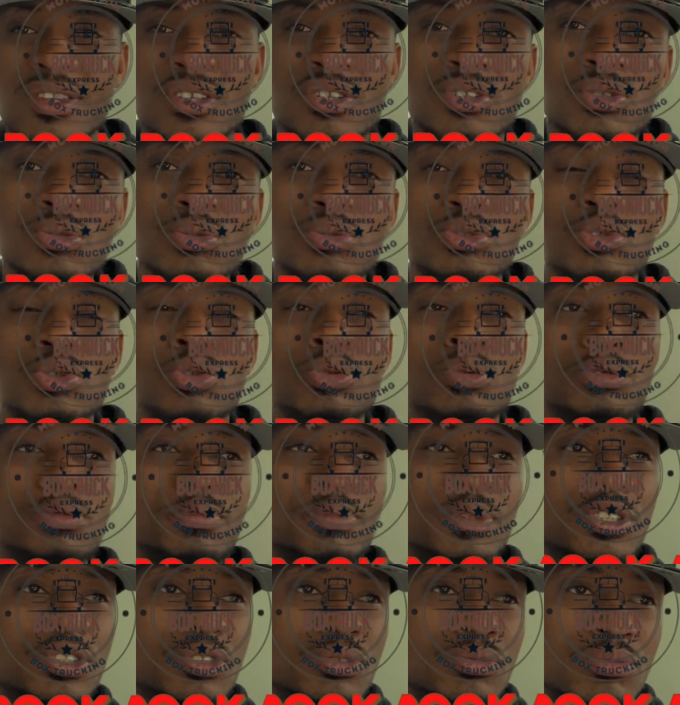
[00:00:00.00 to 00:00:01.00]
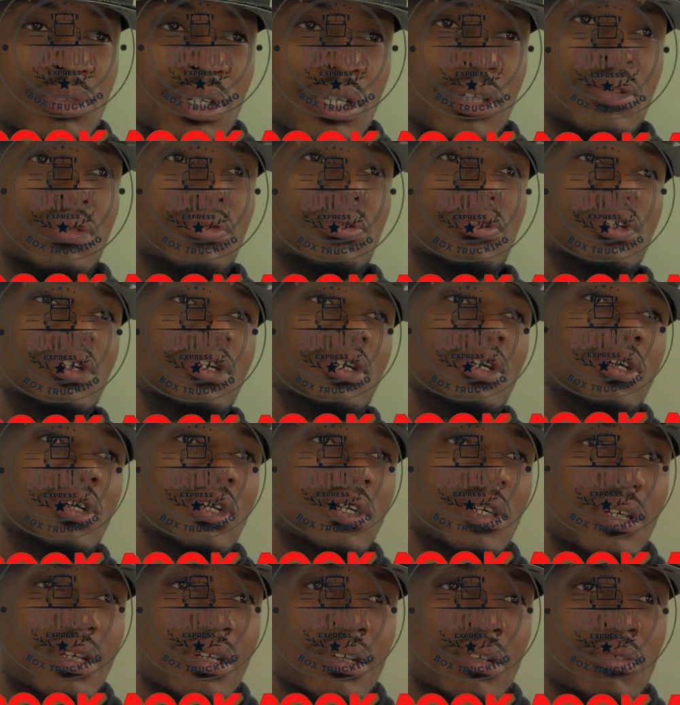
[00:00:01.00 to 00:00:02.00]
YouTubers, but you know,
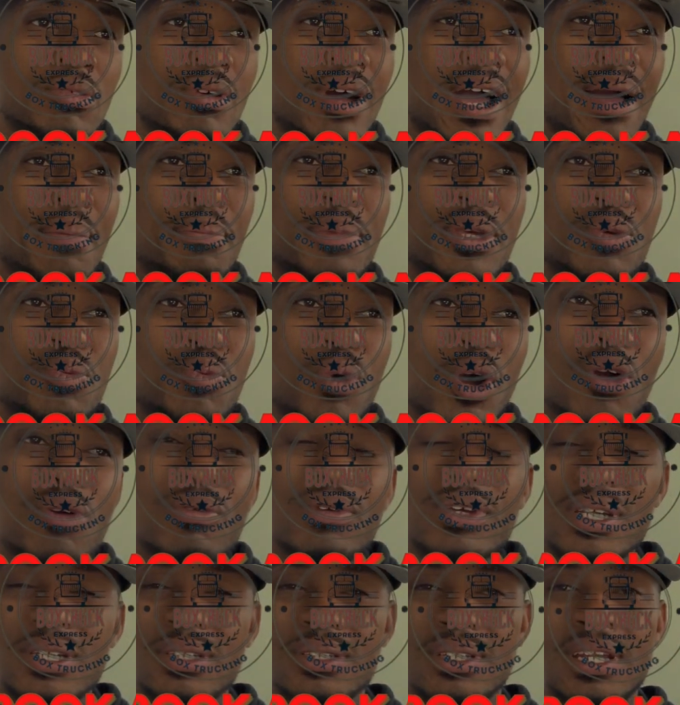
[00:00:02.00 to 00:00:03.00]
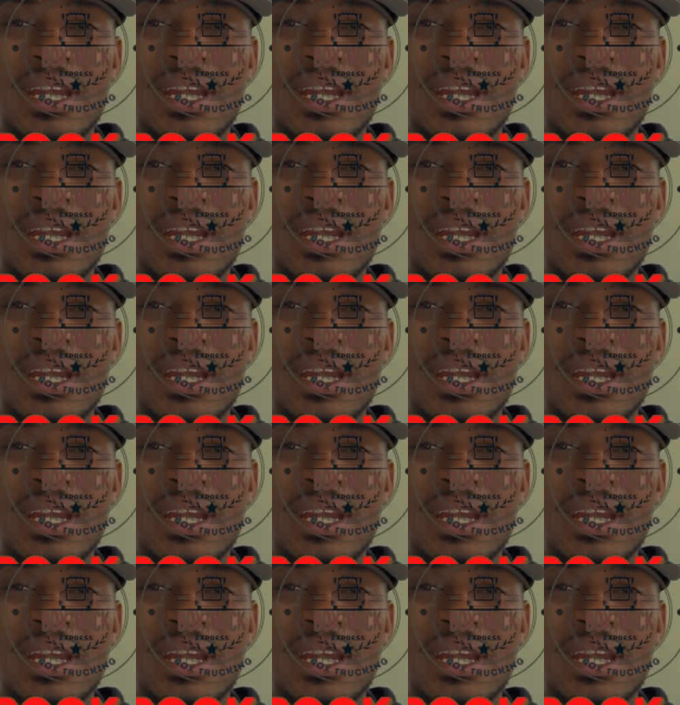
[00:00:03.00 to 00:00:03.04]
I be working,